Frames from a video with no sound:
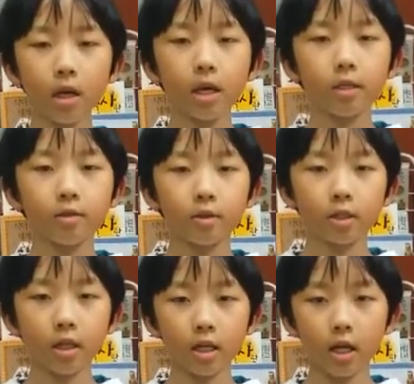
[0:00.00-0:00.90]

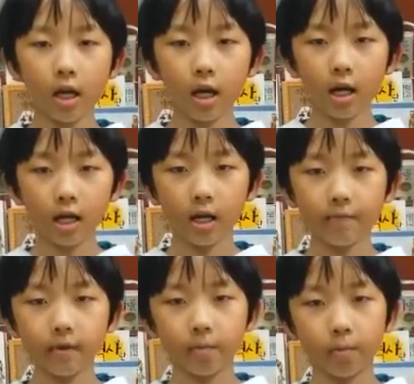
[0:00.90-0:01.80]
Actually, I
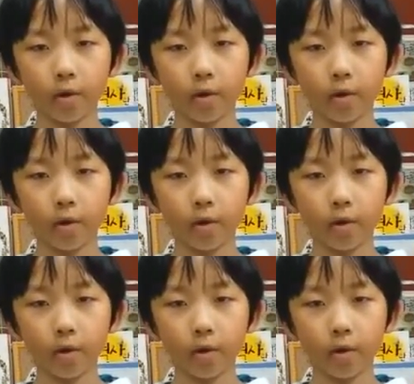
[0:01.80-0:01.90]
have the